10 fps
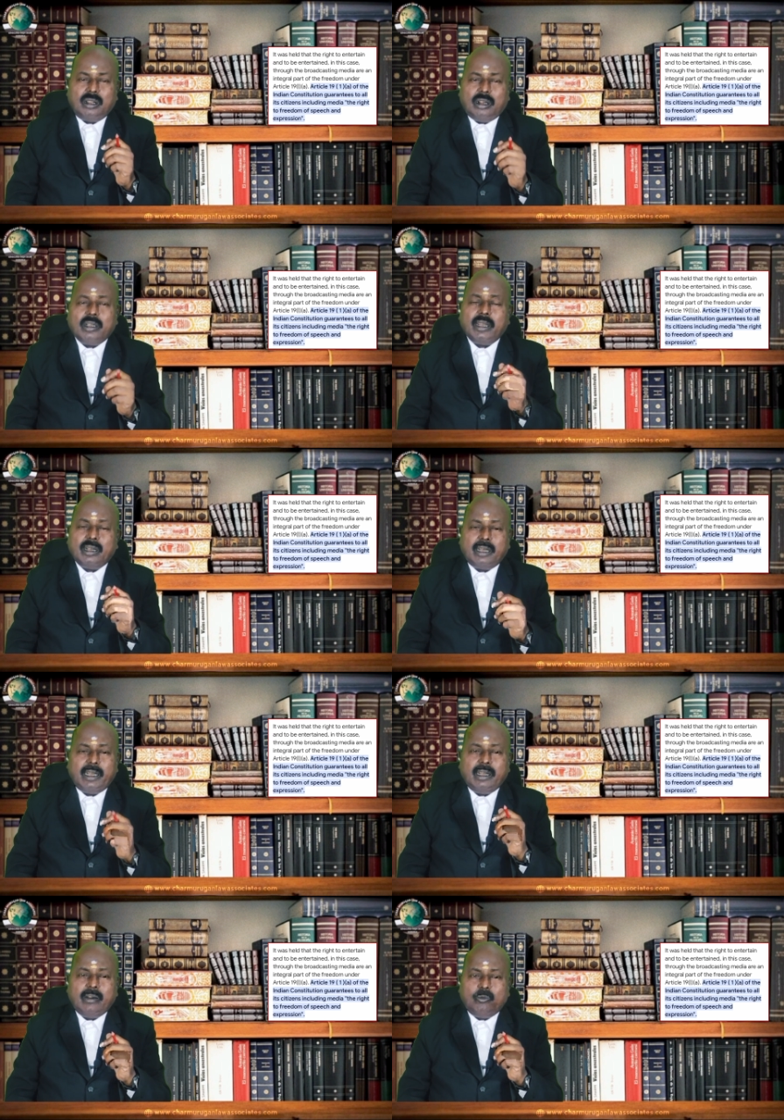Article
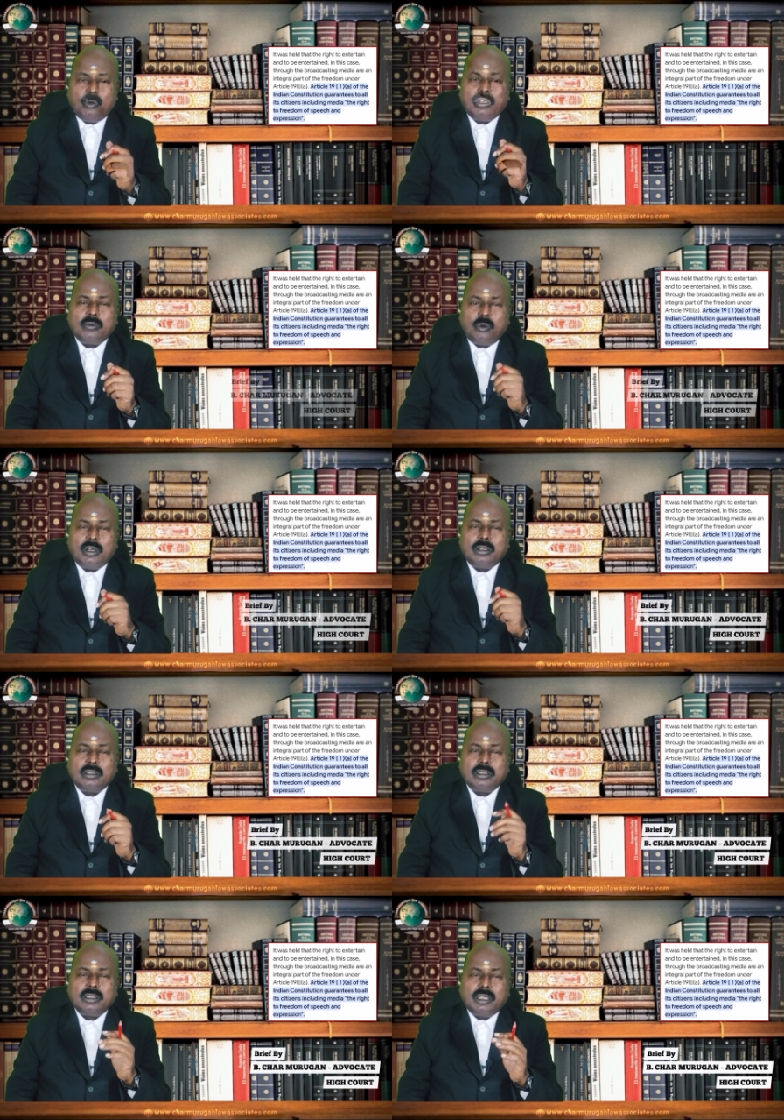19.1.1
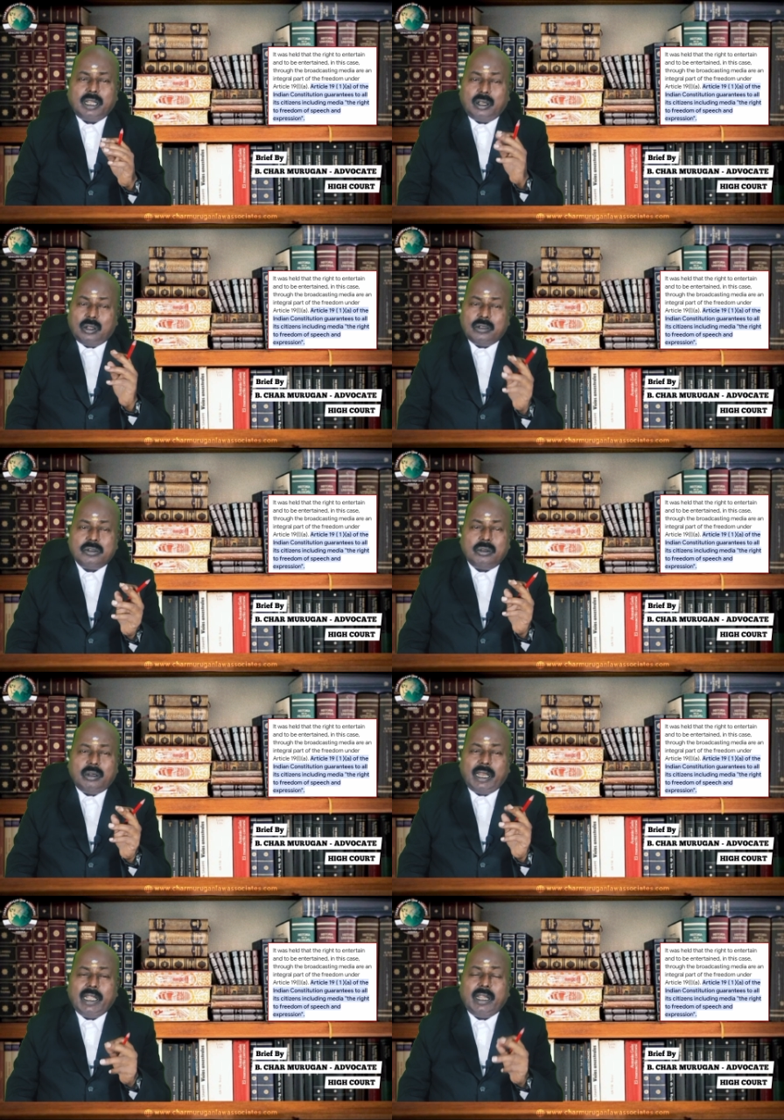and also
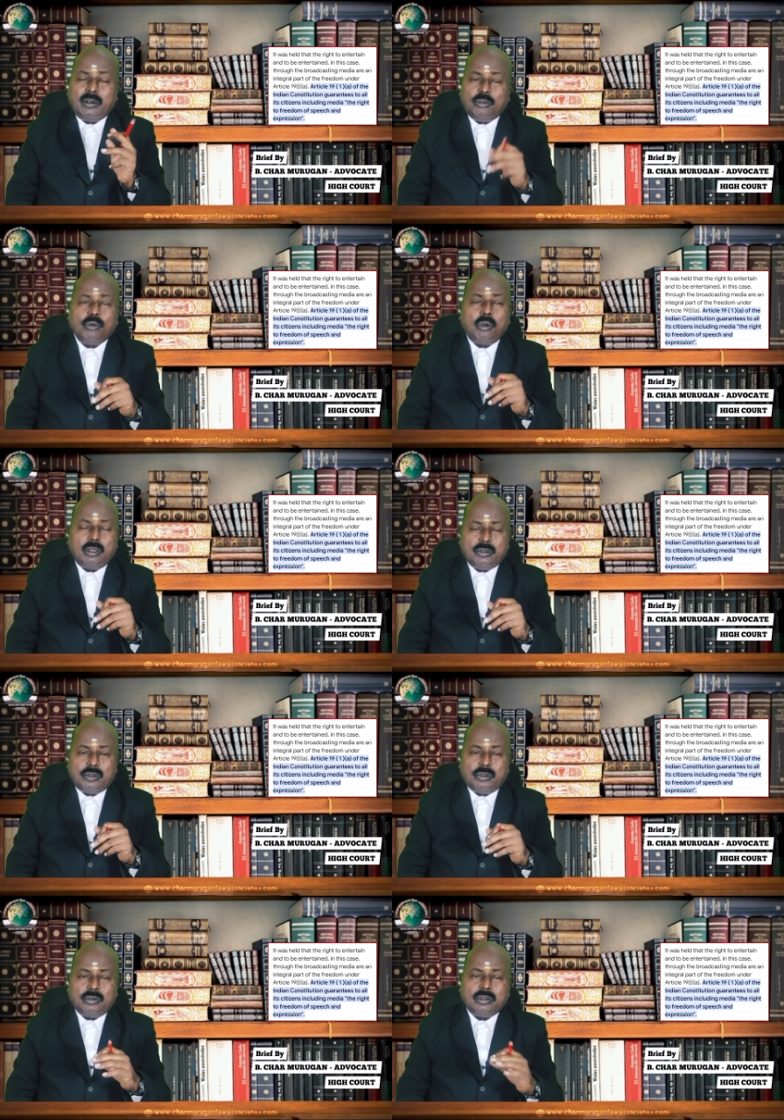19.2
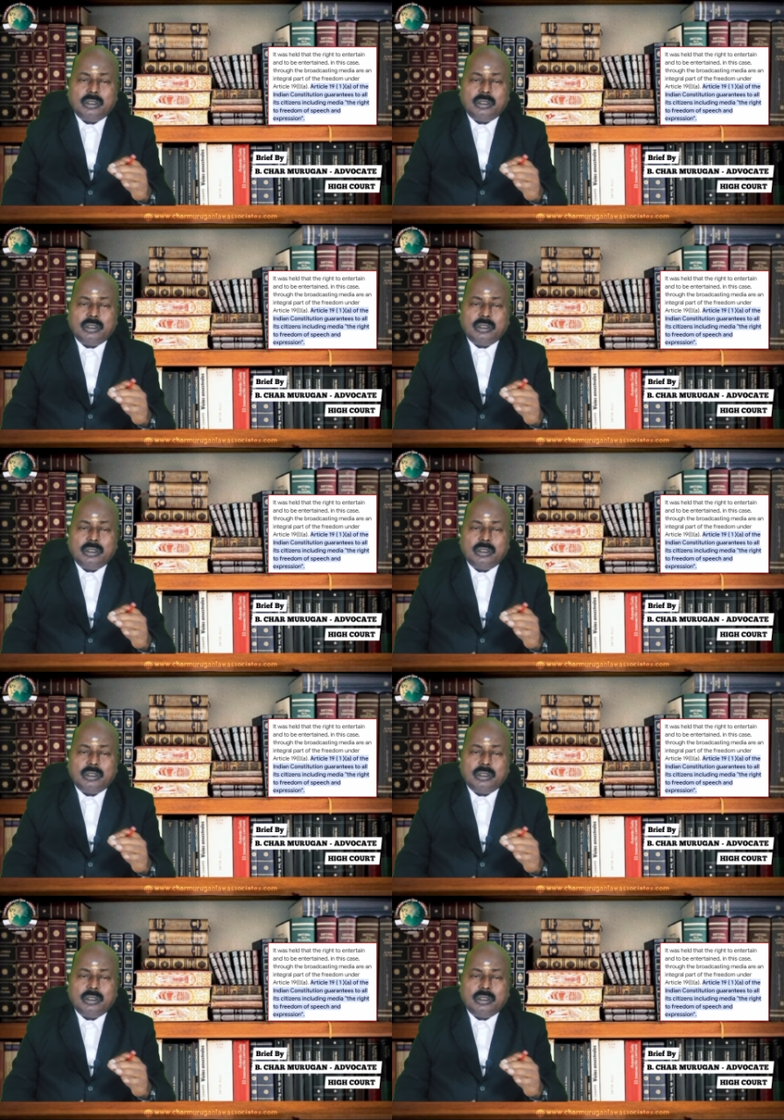also,